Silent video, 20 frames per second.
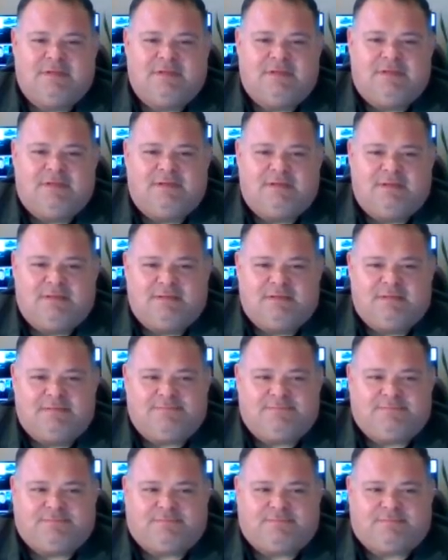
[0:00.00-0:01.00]

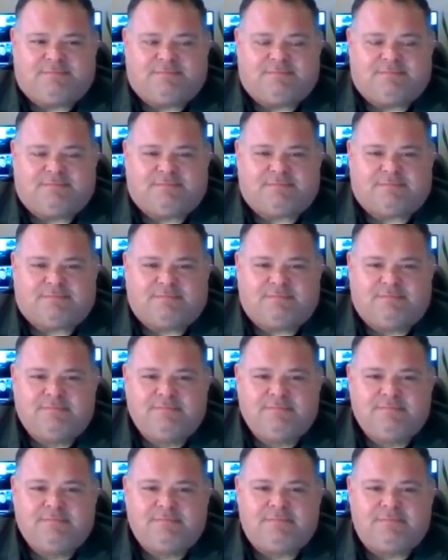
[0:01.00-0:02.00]

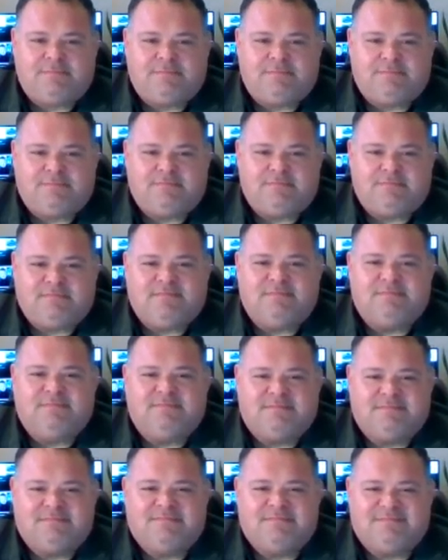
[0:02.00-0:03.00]

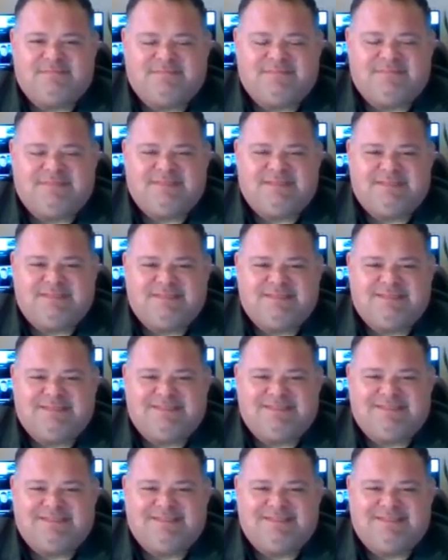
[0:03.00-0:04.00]

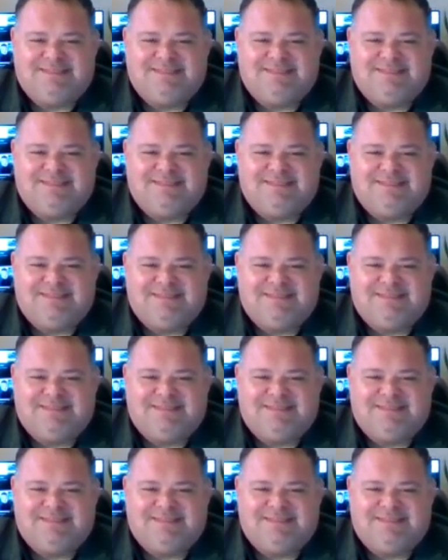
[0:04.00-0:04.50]
(not speaking)